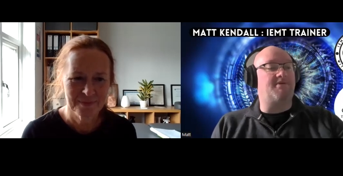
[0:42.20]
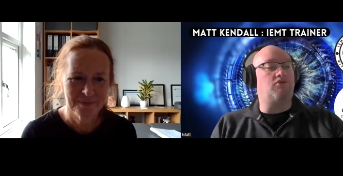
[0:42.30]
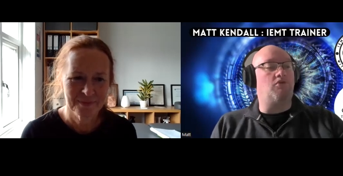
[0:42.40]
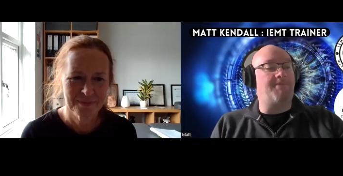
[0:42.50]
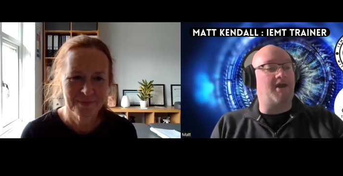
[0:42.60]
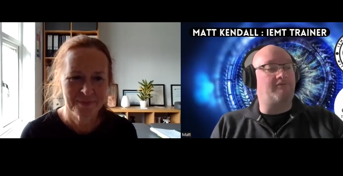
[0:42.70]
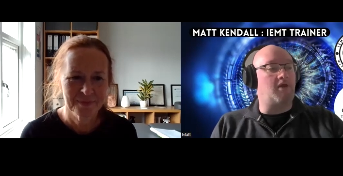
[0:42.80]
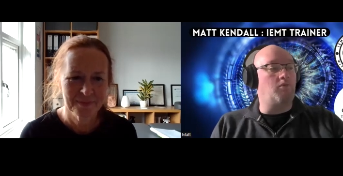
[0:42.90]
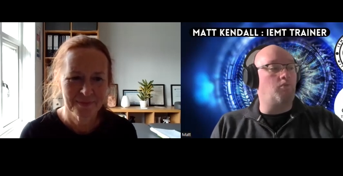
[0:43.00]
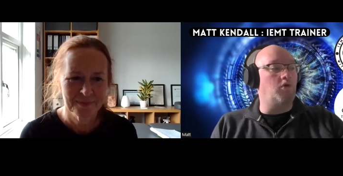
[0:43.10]
Speaker 1: about your
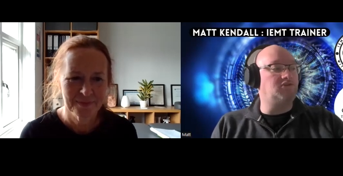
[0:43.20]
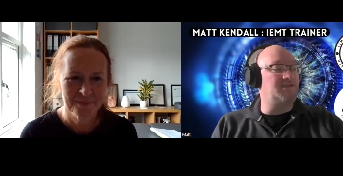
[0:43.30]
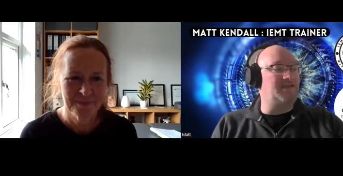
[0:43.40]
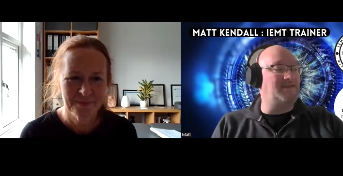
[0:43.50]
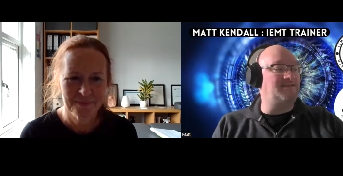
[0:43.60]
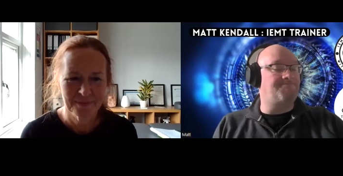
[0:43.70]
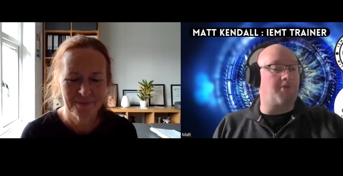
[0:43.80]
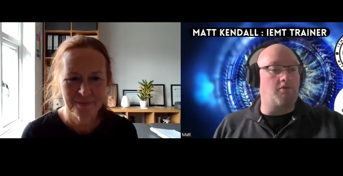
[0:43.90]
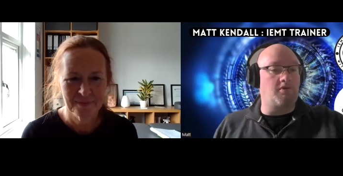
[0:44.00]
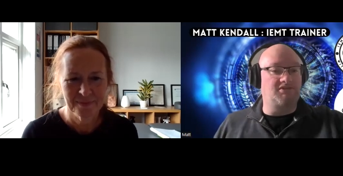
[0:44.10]
background? What is
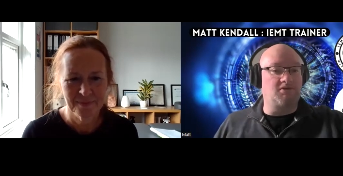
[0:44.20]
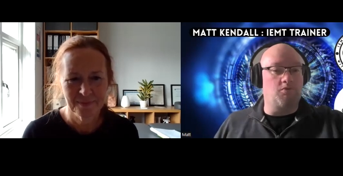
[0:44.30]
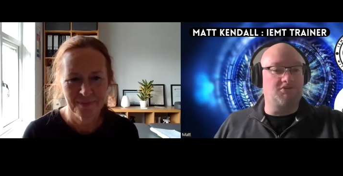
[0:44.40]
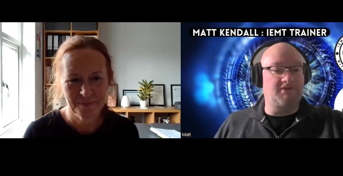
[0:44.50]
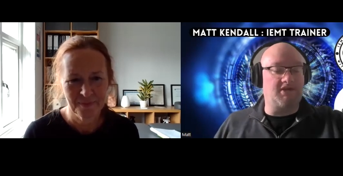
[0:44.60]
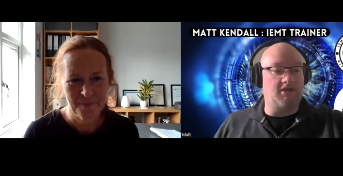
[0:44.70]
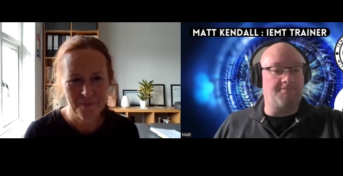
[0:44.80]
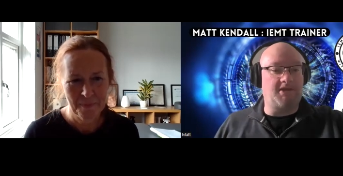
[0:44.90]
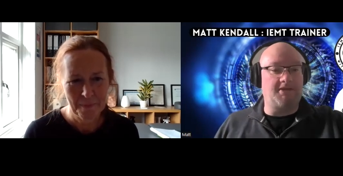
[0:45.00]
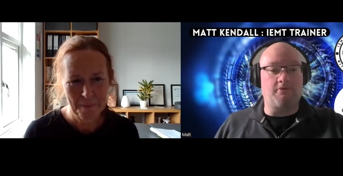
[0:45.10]
Bowen's, and what are the kind
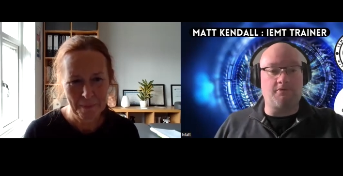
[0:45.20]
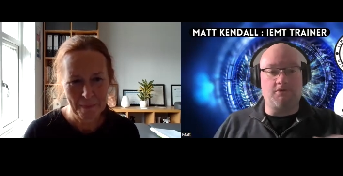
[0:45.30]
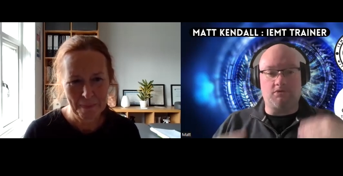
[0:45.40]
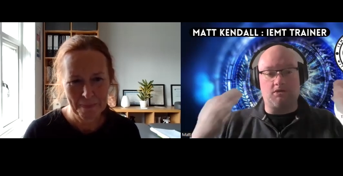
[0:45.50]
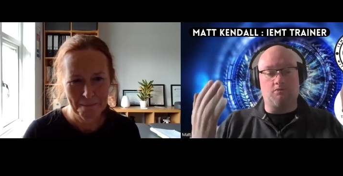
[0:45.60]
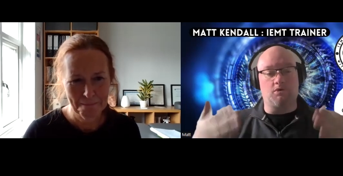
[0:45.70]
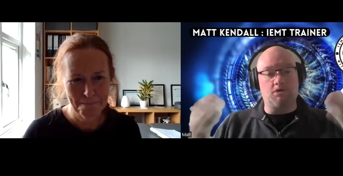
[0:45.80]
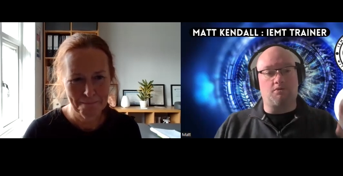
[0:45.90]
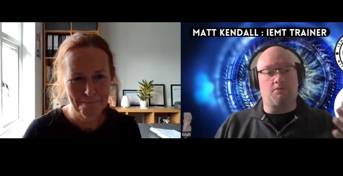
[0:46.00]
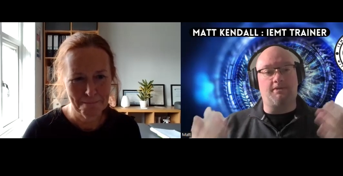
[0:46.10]
of people you kind of
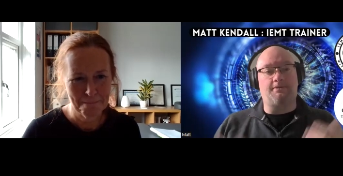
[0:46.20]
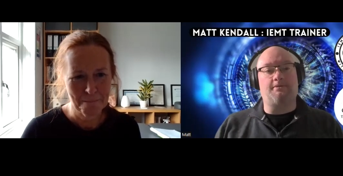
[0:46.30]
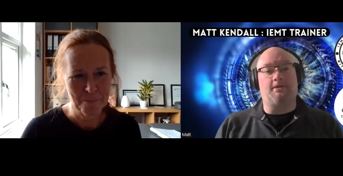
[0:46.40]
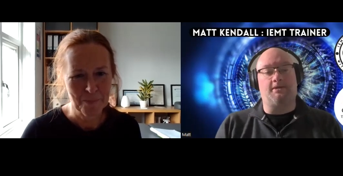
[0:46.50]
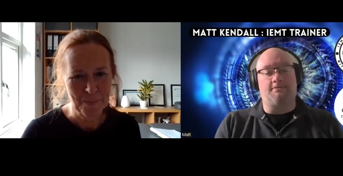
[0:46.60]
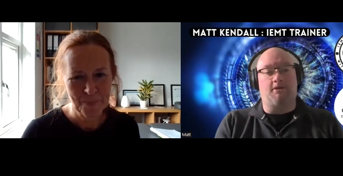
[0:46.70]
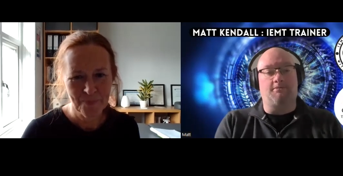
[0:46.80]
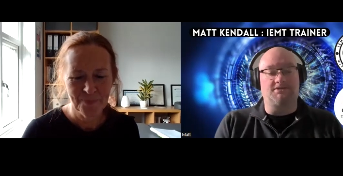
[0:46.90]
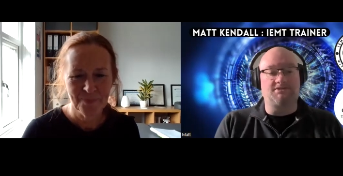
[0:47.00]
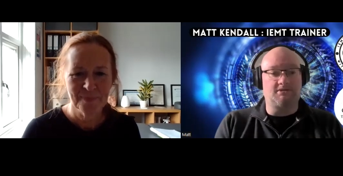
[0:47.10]
work with at the
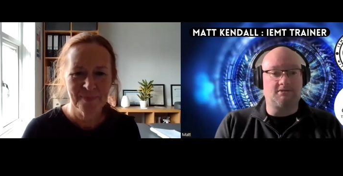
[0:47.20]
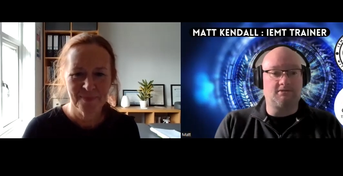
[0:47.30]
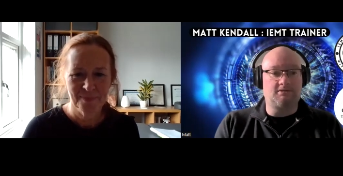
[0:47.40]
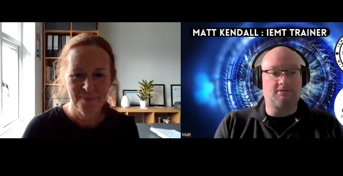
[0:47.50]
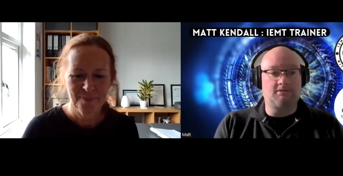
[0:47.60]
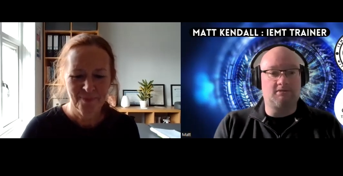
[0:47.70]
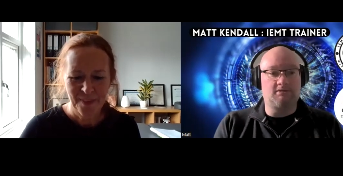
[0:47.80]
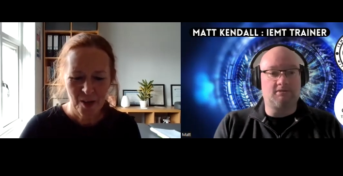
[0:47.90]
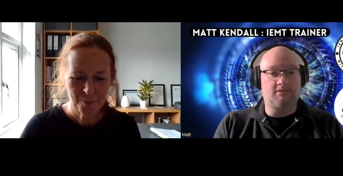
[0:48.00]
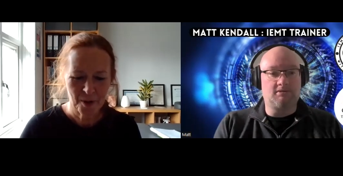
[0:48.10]
moment?
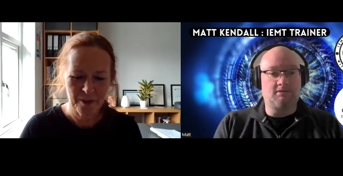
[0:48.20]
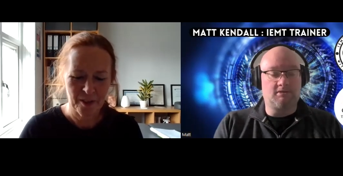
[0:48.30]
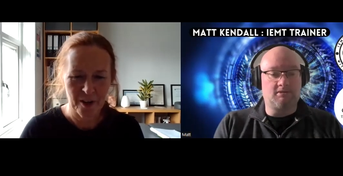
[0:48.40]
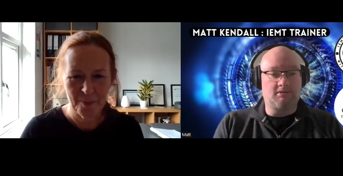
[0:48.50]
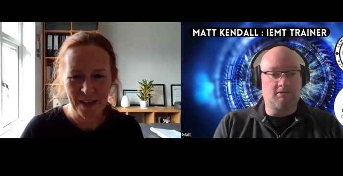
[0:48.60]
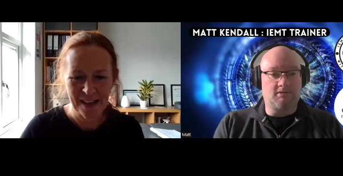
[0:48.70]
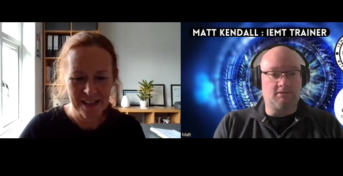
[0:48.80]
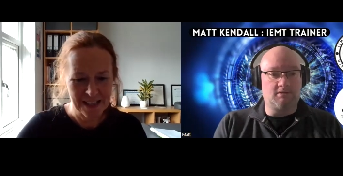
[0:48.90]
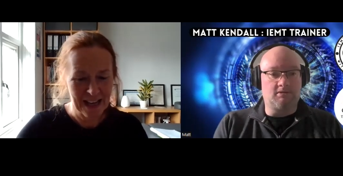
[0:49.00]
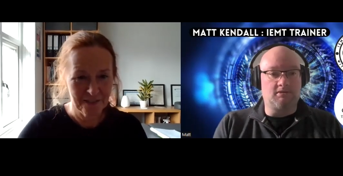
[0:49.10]
Speaker 2: Well, Bowen therapy
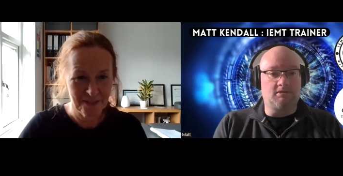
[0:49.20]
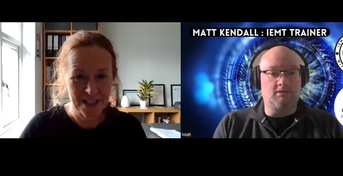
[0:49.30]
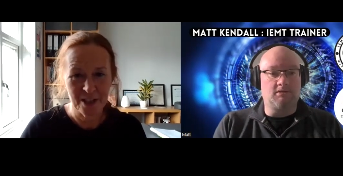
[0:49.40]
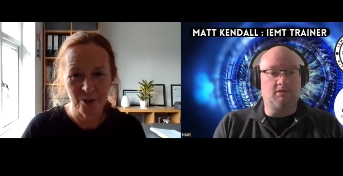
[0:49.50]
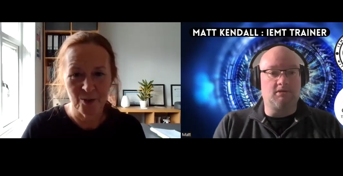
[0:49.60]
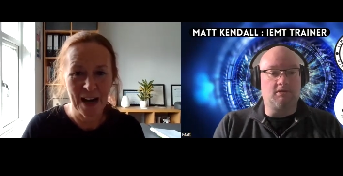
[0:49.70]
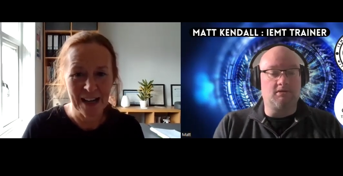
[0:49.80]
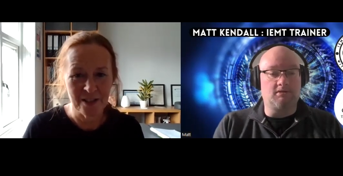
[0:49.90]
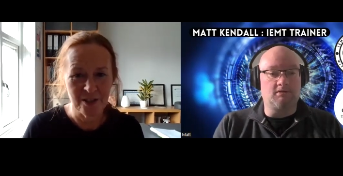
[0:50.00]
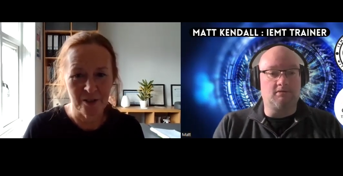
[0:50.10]
is a physical,
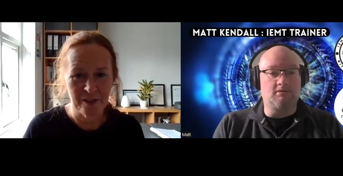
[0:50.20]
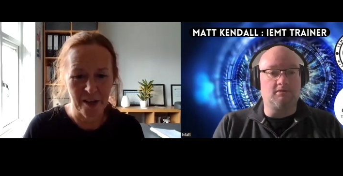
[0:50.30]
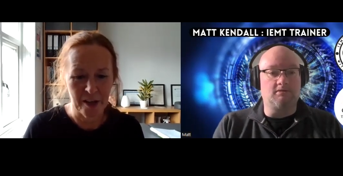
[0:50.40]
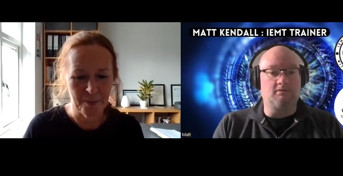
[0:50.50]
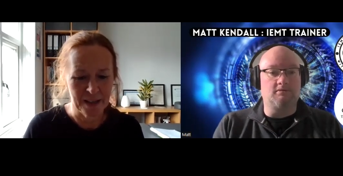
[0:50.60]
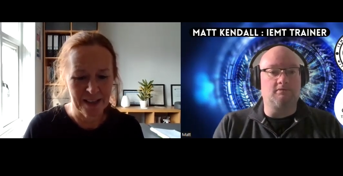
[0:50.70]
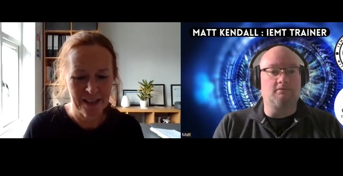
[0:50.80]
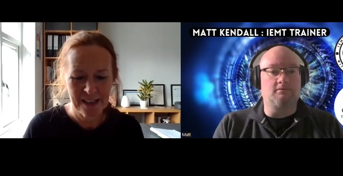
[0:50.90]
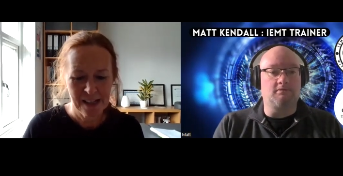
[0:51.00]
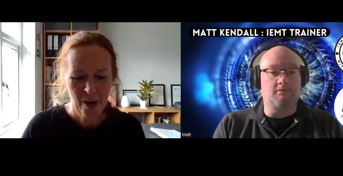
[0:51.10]
hands-on
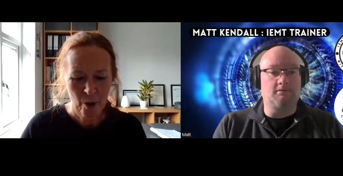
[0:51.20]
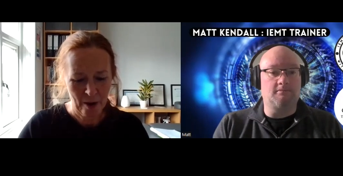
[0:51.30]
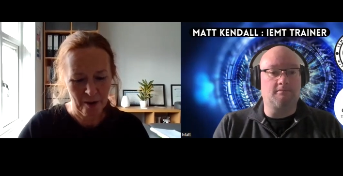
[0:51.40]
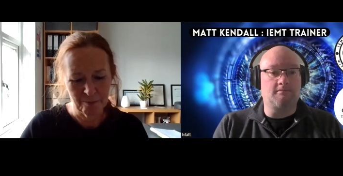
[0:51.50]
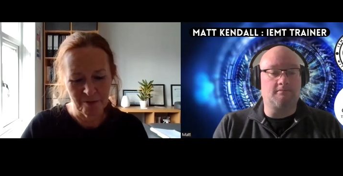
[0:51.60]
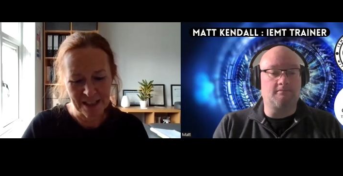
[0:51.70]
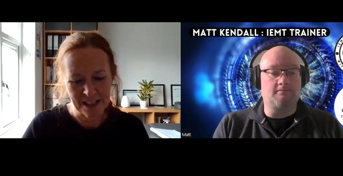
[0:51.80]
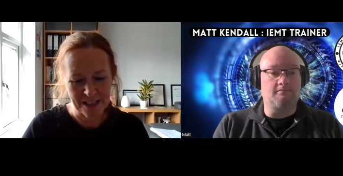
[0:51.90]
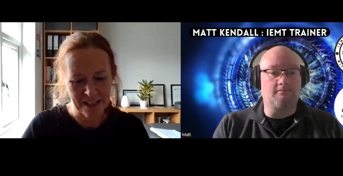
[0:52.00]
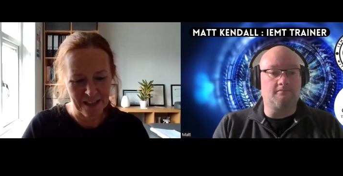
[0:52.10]
therapy where I'm
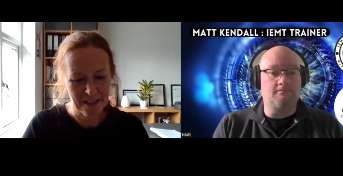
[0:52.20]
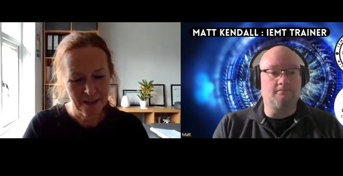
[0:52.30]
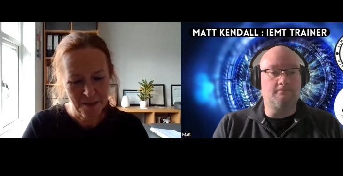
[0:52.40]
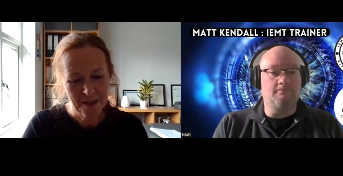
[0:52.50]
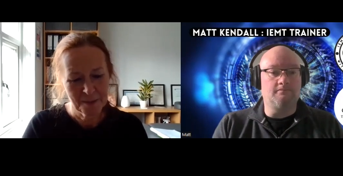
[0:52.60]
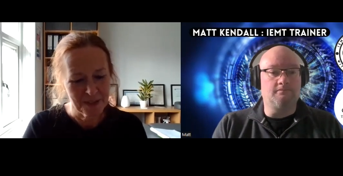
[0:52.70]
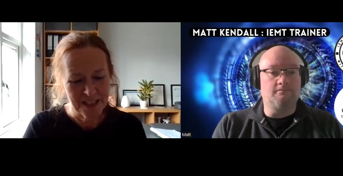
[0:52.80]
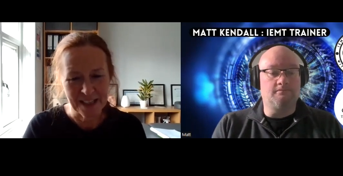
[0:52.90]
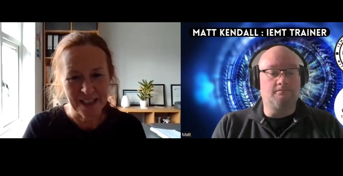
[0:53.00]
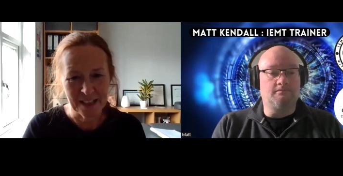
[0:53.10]
releasing
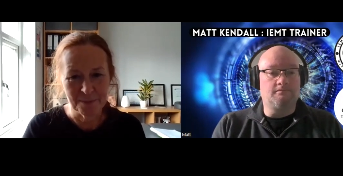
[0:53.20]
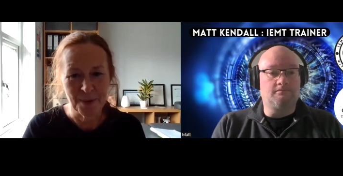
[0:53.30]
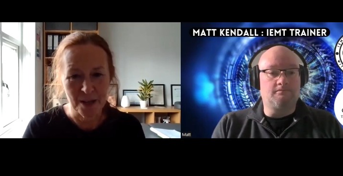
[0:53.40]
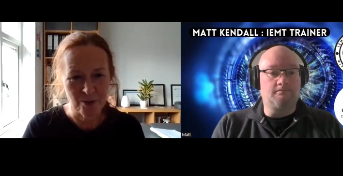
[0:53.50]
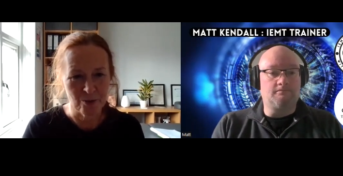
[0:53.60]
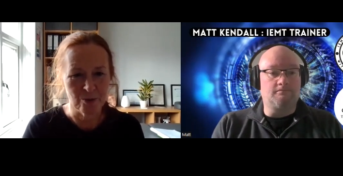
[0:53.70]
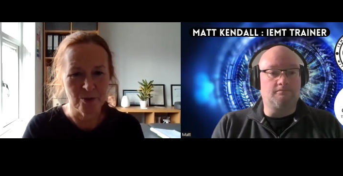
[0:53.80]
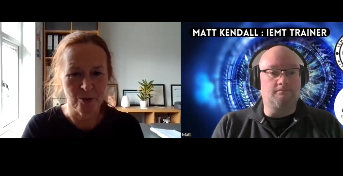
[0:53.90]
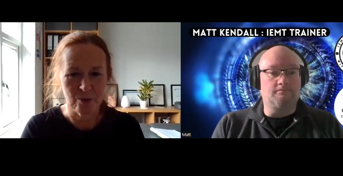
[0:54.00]
particular muscles